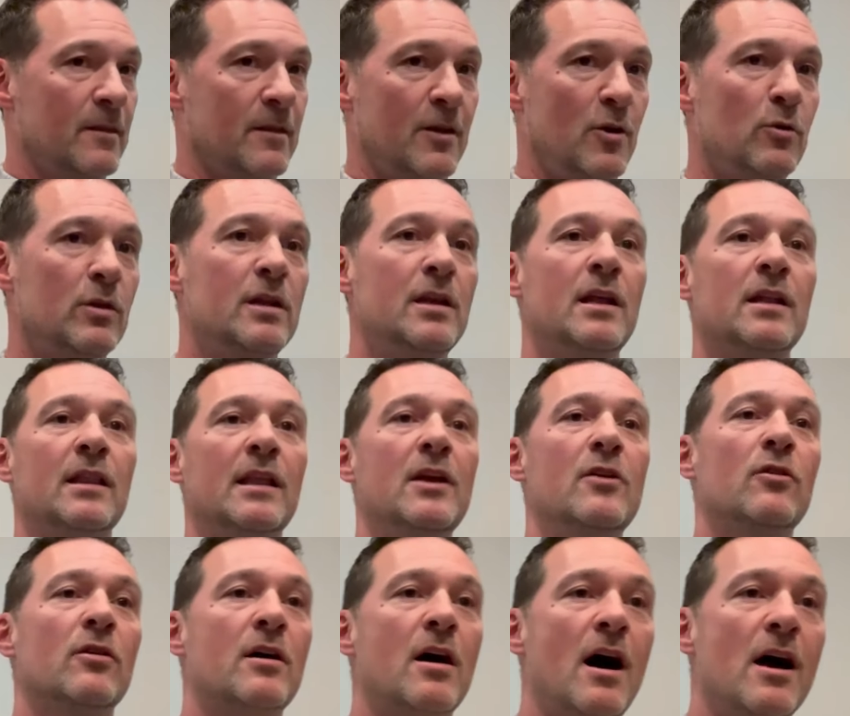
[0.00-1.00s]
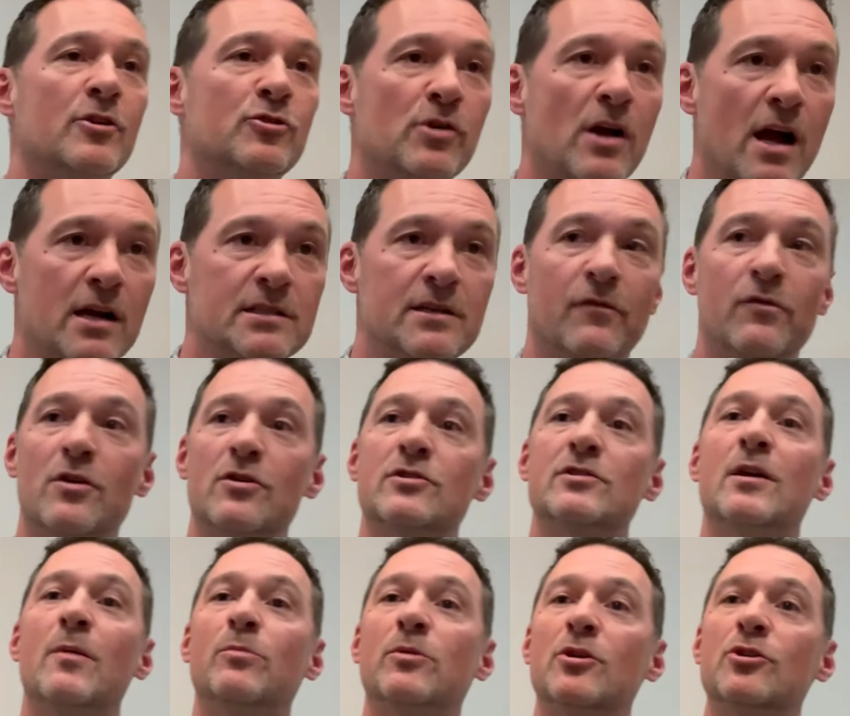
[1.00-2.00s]
You only need legal contracts if there's
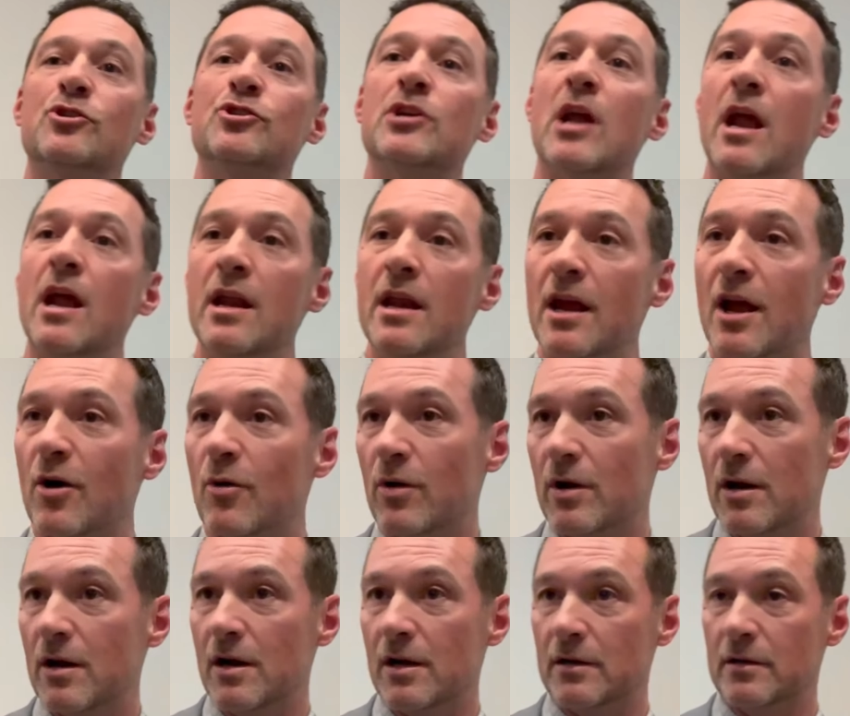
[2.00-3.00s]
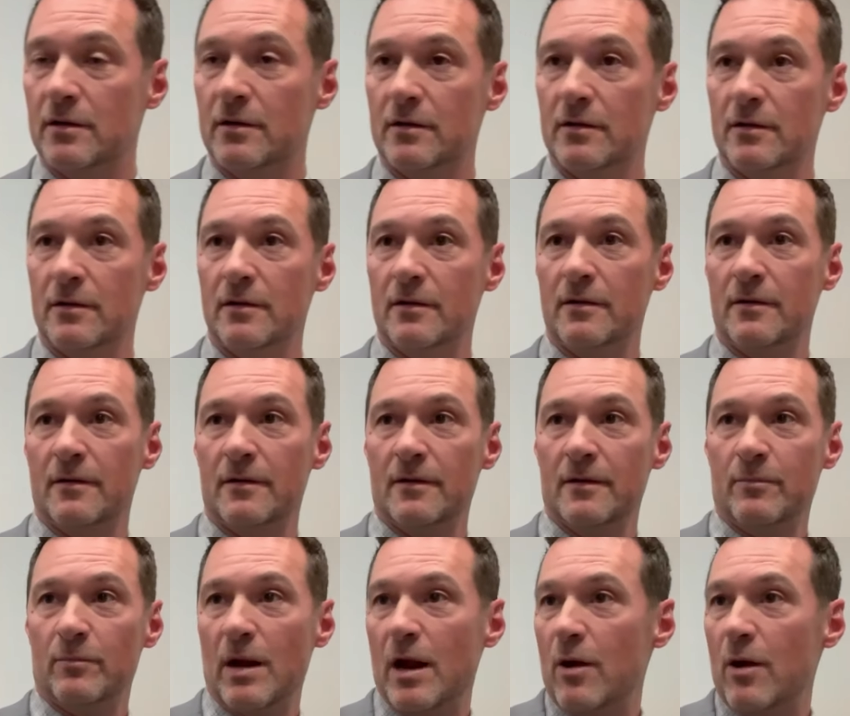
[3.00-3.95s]
something shady going on. I